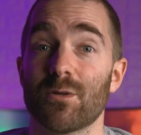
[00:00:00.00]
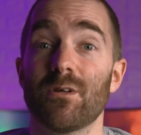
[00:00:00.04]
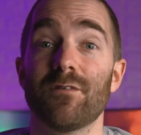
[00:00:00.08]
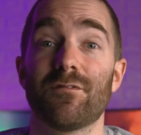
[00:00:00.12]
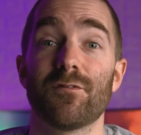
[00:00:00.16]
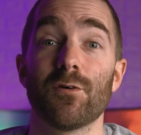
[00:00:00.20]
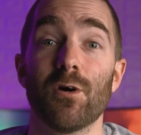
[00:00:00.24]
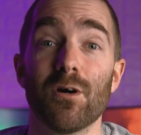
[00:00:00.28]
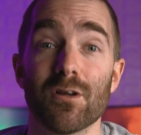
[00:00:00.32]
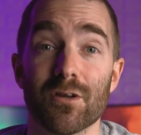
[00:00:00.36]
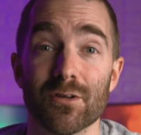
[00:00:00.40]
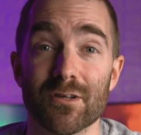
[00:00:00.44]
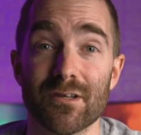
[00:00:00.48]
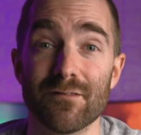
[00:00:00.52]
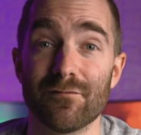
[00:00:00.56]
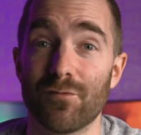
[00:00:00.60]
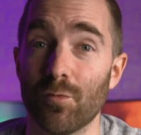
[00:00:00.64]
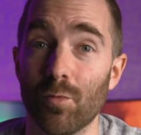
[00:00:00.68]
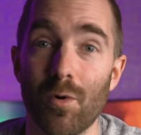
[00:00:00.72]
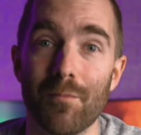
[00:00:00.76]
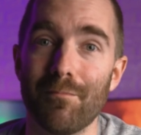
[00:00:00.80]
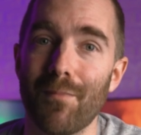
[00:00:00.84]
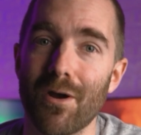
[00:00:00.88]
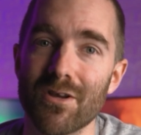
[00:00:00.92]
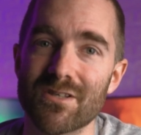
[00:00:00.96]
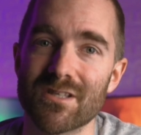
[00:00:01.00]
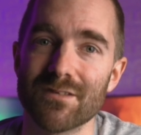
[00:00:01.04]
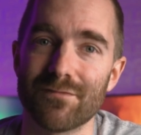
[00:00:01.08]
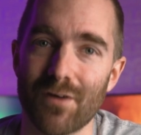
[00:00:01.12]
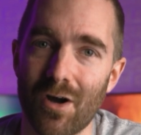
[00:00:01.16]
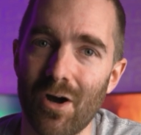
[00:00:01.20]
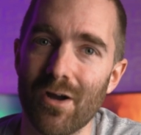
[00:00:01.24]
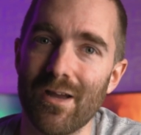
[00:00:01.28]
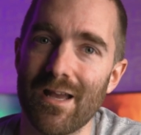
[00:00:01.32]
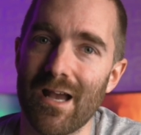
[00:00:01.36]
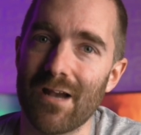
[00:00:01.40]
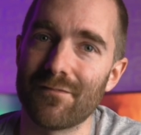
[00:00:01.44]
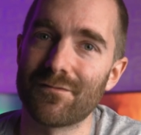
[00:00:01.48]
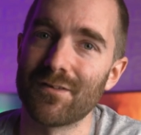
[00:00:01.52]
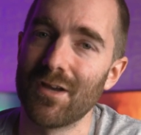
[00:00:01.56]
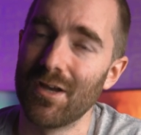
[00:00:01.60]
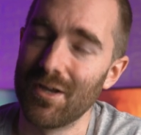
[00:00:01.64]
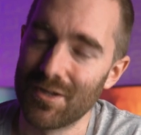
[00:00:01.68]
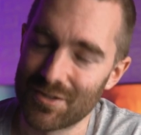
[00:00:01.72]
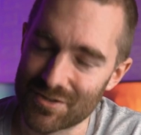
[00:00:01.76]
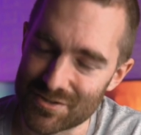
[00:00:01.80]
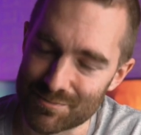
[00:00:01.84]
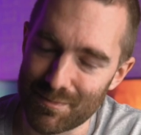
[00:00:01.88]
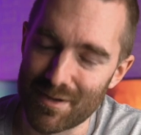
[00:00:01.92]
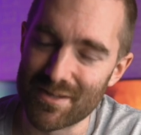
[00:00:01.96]
if you are looking for what motive I have
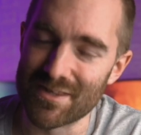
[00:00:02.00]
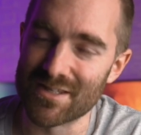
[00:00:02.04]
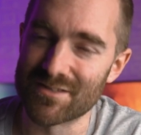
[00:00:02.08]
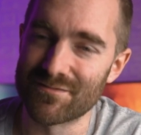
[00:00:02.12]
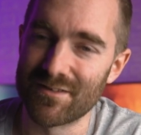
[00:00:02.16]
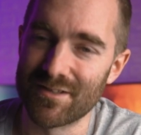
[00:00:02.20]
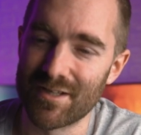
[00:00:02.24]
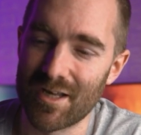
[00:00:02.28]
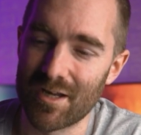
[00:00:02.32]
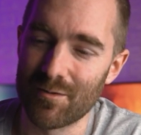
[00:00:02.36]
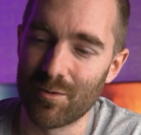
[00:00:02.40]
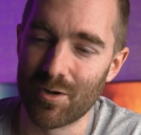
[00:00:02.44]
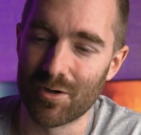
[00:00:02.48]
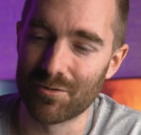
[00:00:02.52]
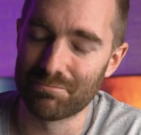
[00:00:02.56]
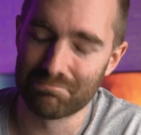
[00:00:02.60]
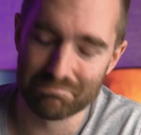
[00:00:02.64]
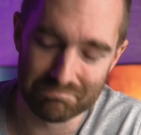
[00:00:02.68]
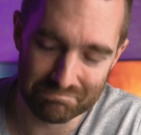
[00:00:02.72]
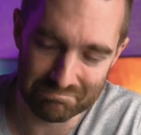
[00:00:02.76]
to make this video, well,